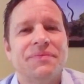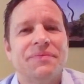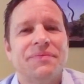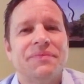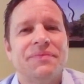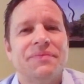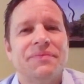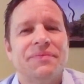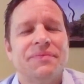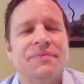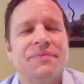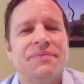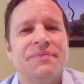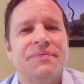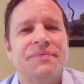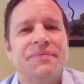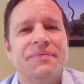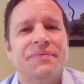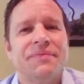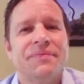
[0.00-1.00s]

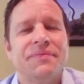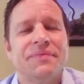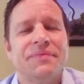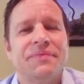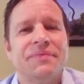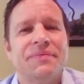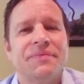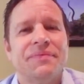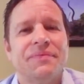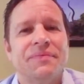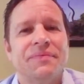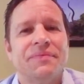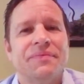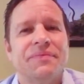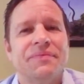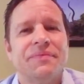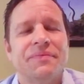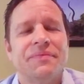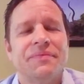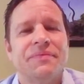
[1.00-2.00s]

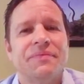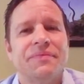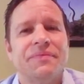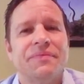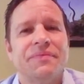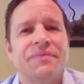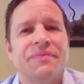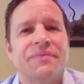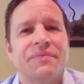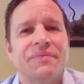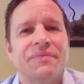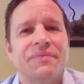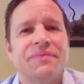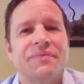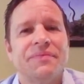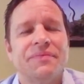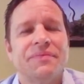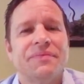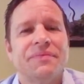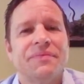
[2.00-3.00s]

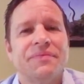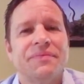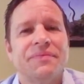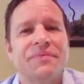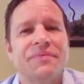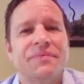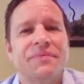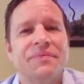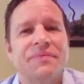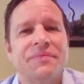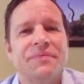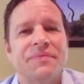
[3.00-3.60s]
(silent)